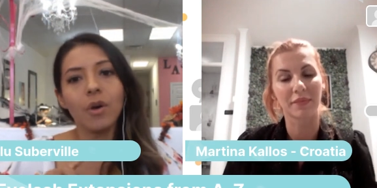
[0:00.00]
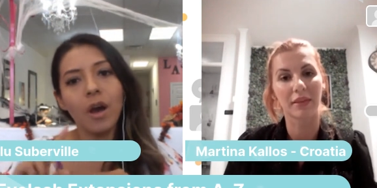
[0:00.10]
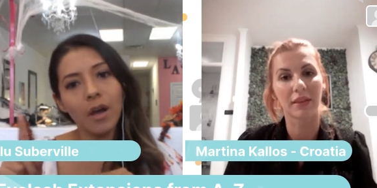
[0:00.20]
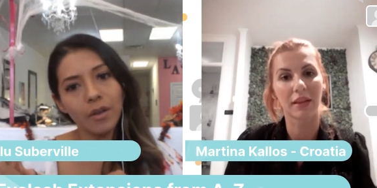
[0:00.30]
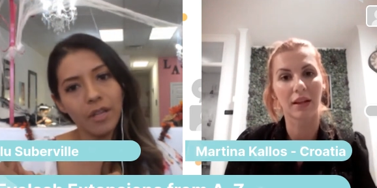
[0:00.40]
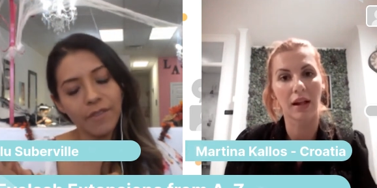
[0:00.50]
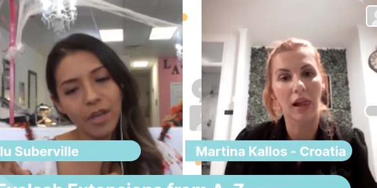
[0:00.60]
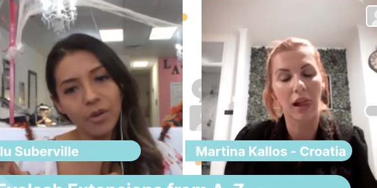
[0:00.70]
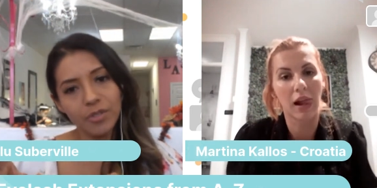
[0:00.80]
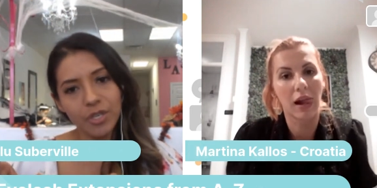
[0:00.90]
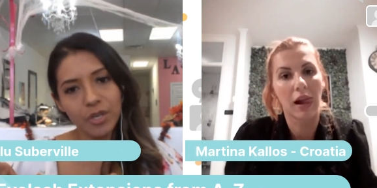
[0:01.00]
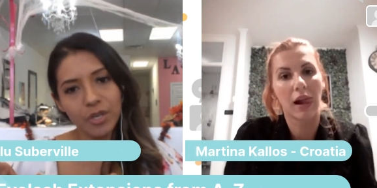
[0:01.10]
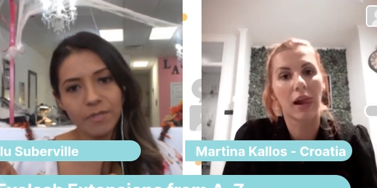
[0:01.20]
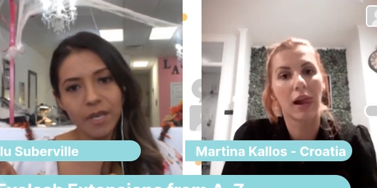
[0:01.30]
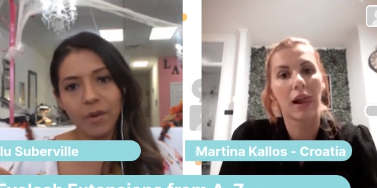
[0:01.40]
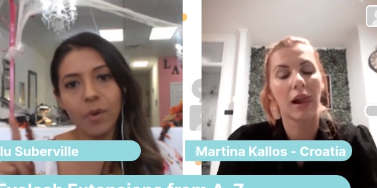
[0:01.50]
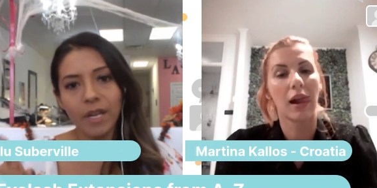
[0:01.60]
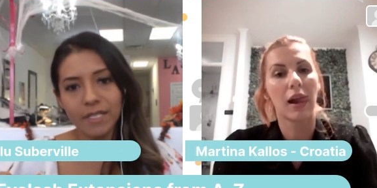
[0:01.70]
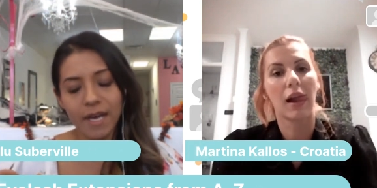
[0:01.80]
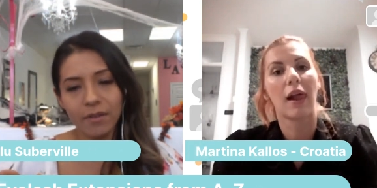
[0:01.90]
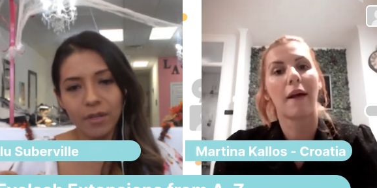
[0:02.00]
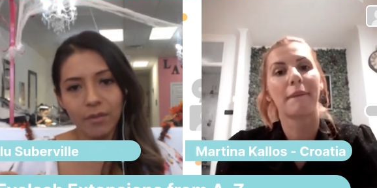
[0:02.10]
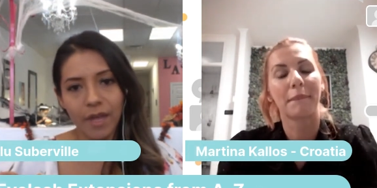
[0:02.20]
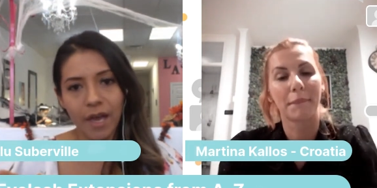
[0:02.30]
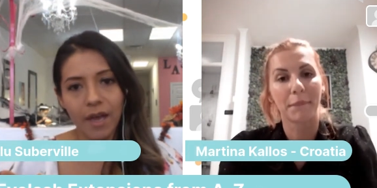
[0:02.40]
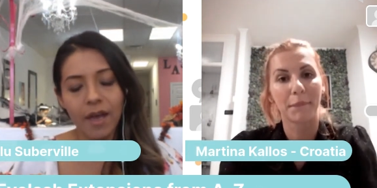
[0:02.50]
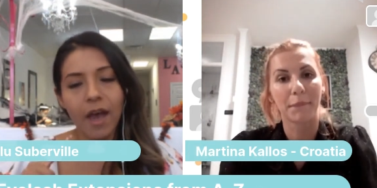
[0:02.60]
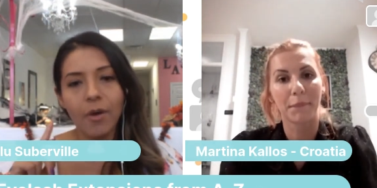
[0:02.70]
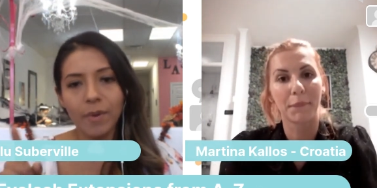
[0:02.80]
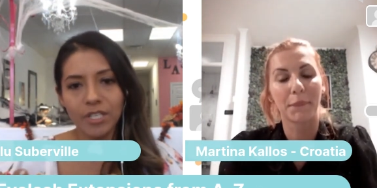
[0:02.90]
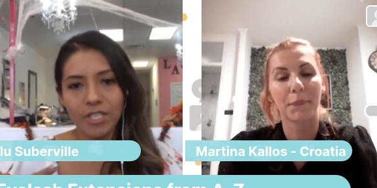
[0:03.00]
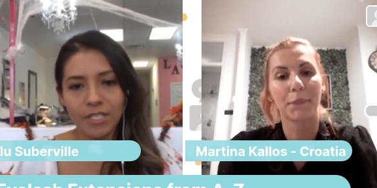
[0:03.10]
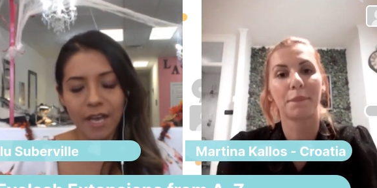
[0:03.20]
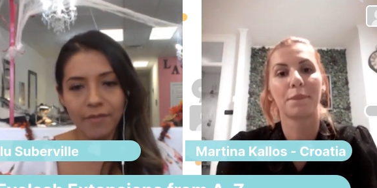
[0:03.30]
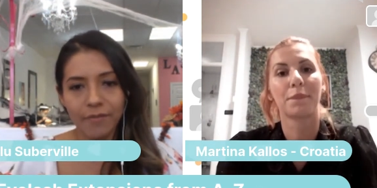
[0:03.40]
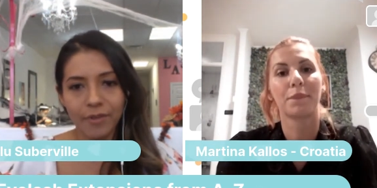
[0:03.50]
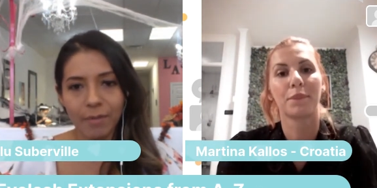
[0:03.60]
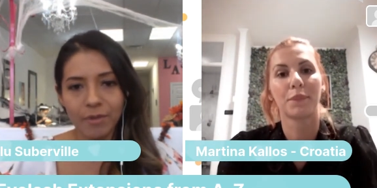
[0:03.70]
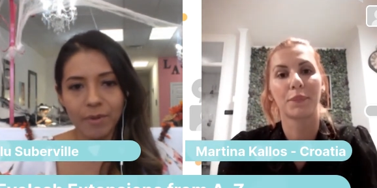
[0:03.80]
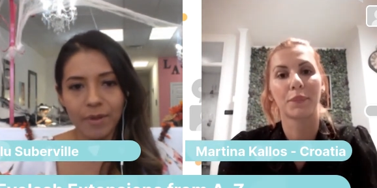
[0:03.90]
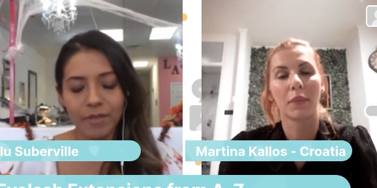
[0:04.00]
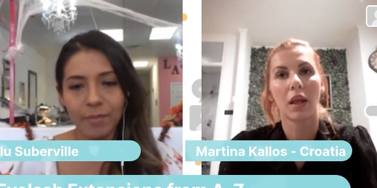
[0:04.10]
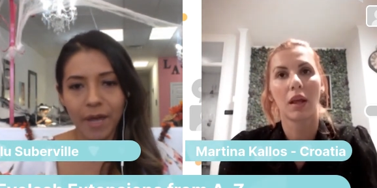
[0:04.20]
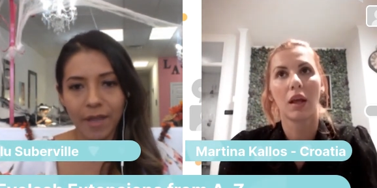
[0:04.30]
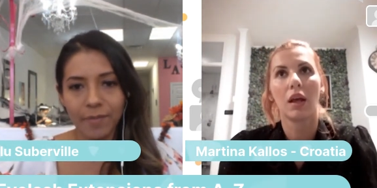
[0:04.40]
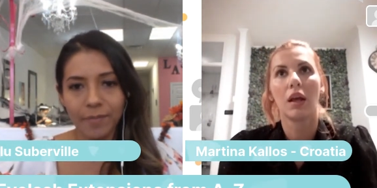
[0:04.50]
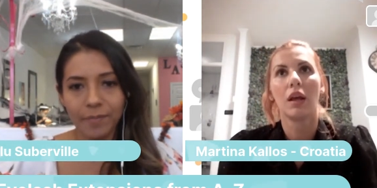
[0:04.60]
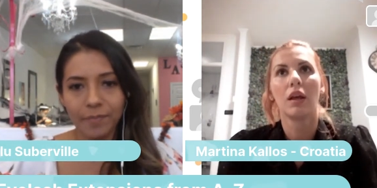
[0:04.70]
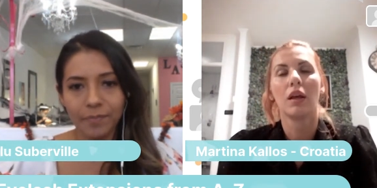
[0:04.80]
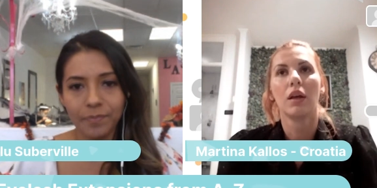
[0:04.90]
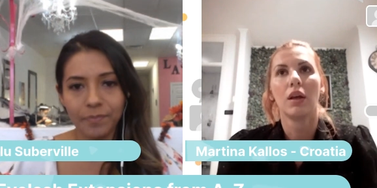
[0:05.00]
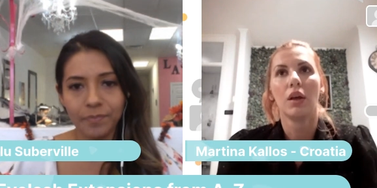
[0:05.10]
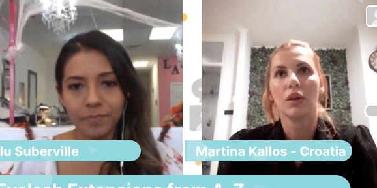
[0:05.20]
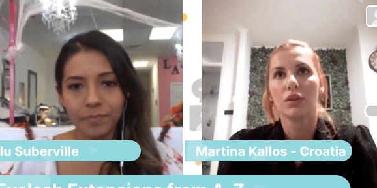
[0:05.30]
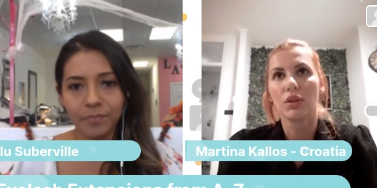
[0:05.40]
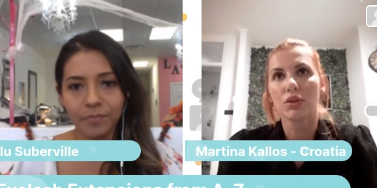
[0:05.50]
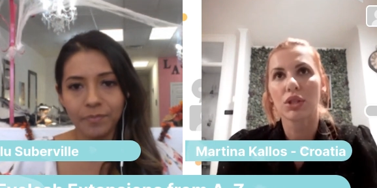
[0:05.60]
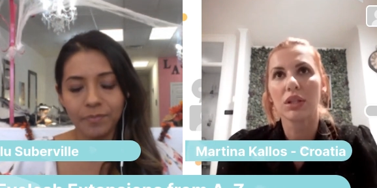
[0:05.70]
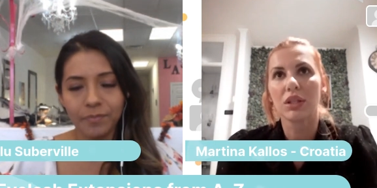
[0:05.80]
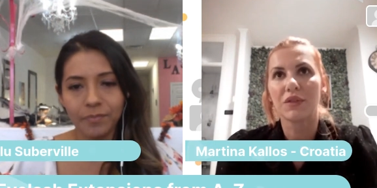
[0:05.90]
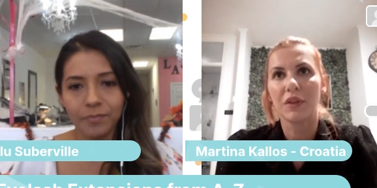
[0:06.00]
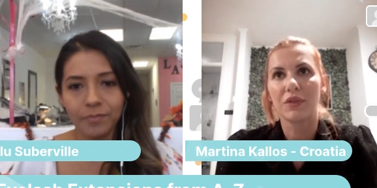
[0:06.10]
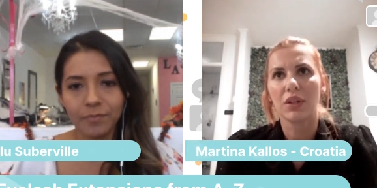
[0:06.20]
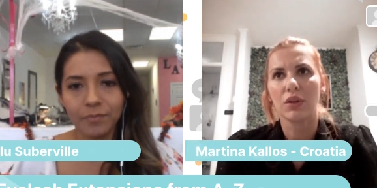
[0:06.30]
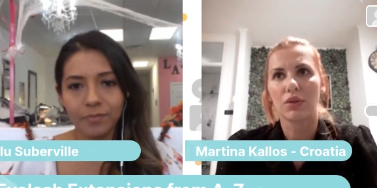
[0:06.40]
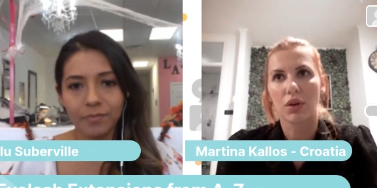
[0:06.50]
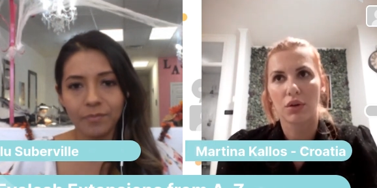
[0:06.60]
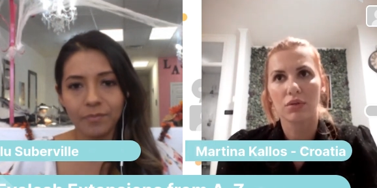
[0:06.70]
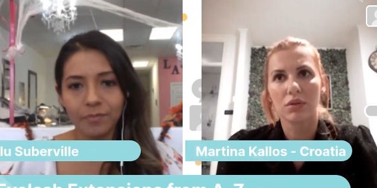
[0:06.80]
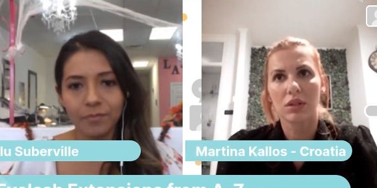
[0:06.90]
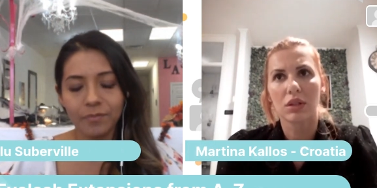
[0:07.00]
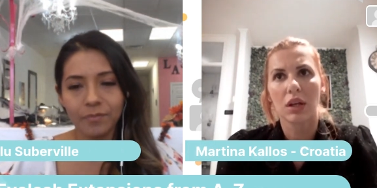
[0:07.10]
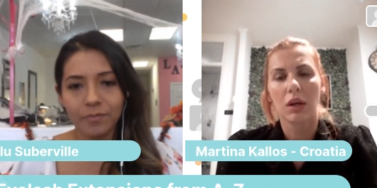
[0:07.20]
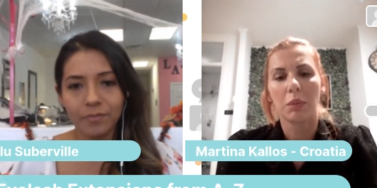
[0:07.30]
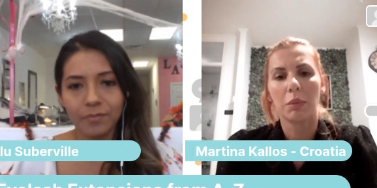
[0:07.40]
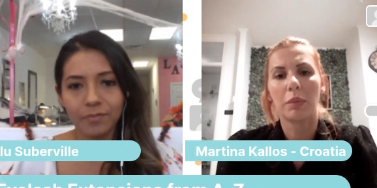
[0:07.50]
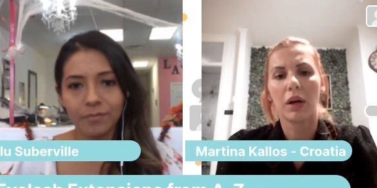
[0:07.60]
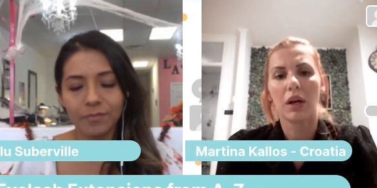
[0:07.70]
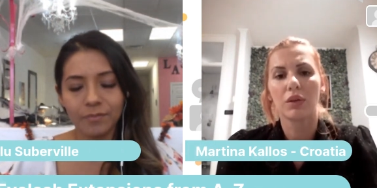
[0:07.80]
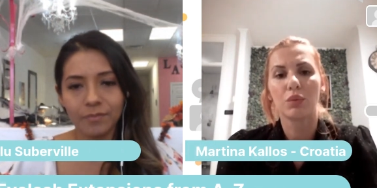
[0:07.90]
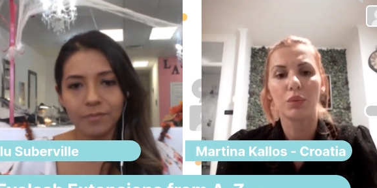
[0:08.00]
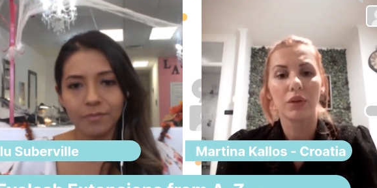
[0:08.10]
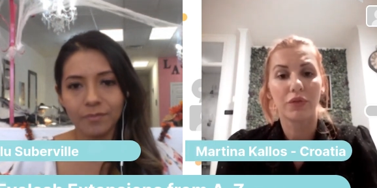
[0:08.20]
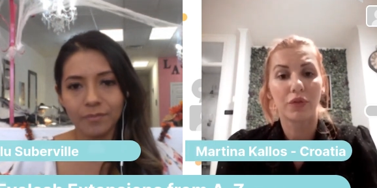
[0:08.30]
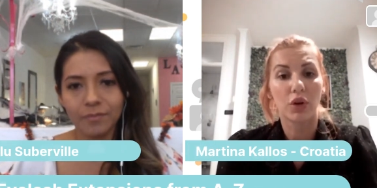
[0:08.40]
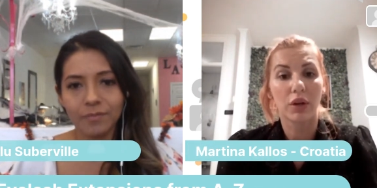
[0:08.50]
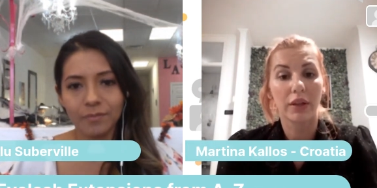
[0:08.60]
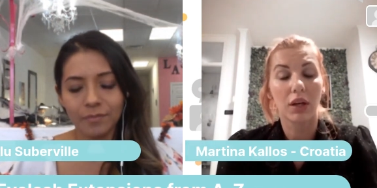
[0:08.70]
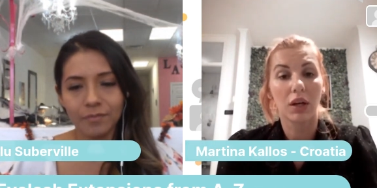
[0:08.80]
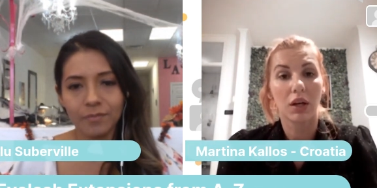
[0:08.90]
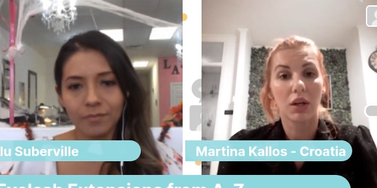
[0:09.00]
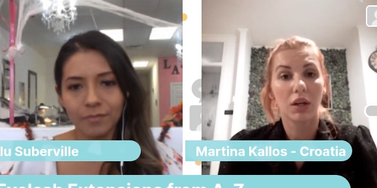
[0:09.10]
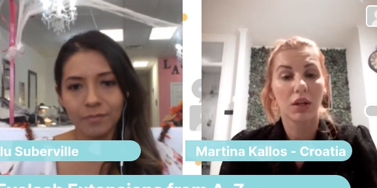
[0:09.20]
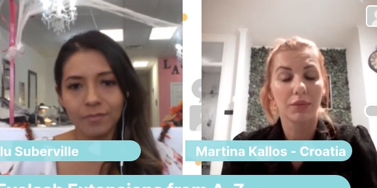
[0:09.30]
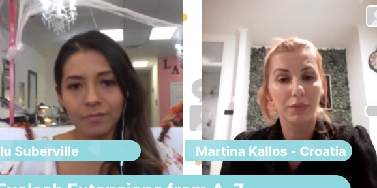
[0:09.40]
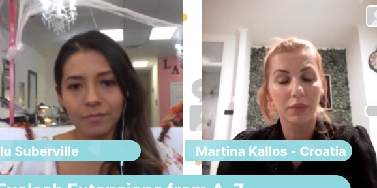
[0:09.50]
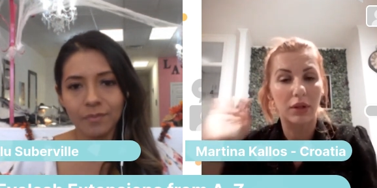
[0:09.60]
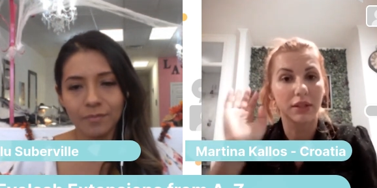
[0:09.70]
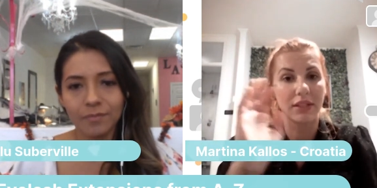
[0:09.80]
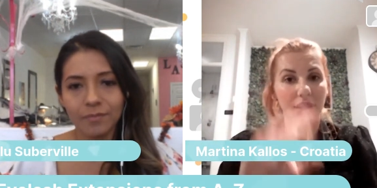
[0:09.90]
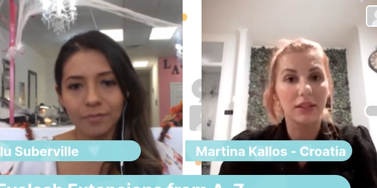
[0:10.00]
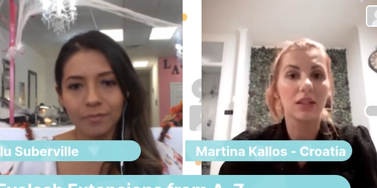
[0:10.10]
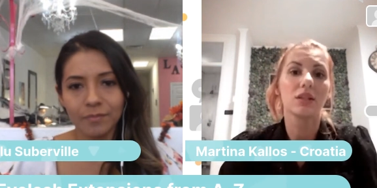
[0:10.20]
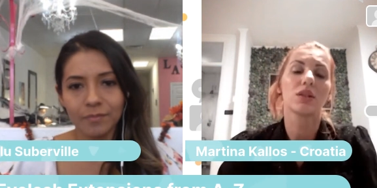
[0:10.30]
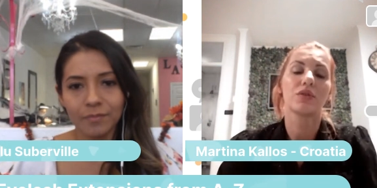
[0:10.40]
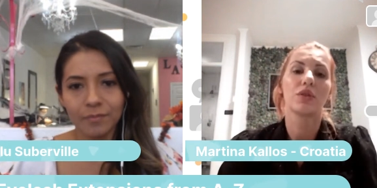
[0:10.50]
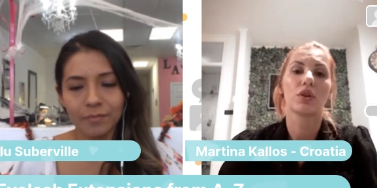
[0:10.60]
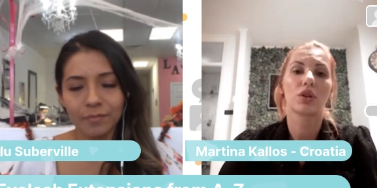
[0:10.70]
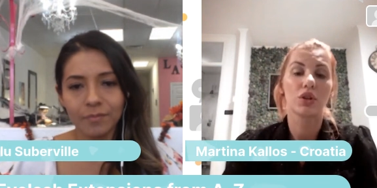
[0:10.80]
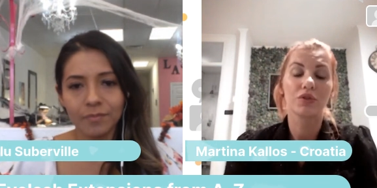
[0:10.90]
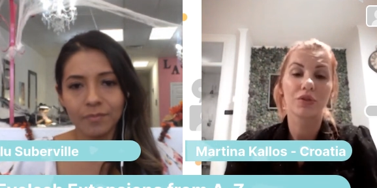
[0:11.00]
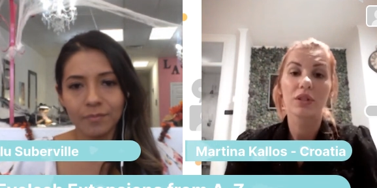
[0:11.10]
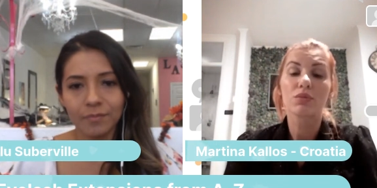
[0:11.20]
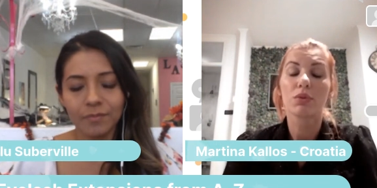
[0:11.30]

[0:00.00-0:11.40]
Speaker 1: So if they go to your website and want to download that, how much is that for them to buy?
Speaker 2: Usually it's 50 euros. But for the attendees of your conference,